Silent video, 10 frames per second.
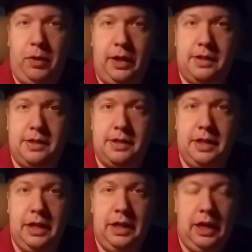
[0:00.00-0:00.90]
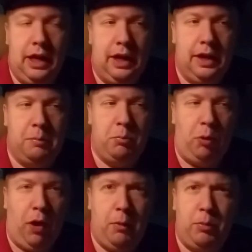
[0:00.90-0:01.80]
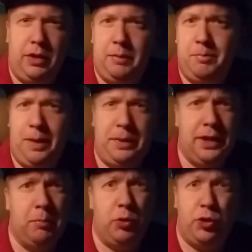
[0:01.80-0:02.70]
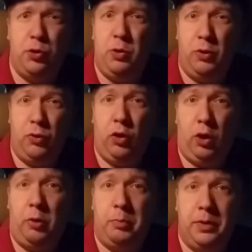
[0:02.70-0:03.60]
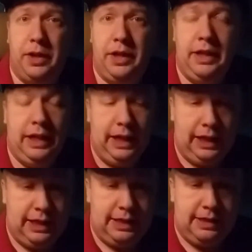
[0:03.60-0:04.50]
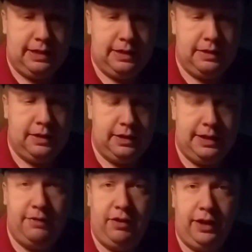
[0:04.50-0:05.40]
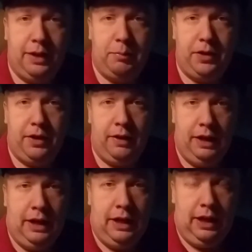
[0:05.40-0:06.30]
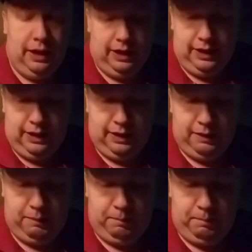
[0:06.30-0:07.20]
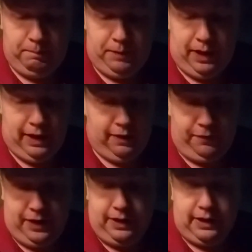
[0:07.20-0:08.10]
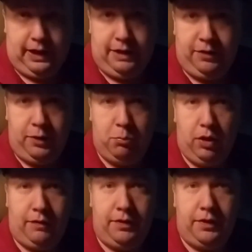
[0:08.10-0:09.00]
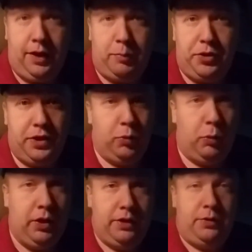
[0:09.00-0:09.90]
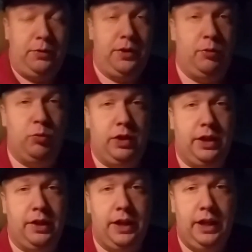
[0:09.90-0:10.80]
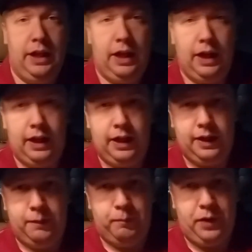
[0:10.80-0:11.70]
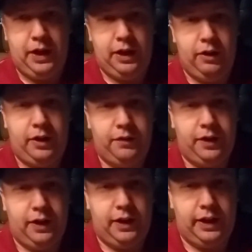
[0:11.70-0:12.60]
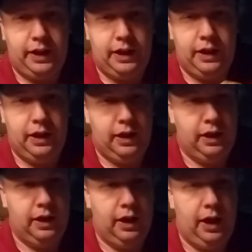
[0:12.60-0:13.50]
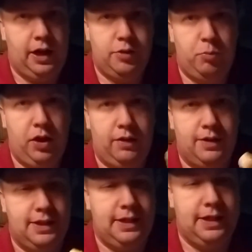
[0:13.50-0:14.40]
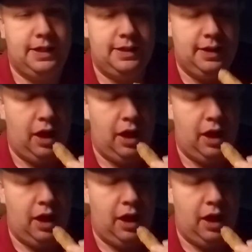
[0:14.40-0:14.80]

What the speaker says: places. Probably maybe number 2 overall, but it's definitely up there. And the fact that they have a good breakfast option as well is really good. Here you've got the hash brown sticks.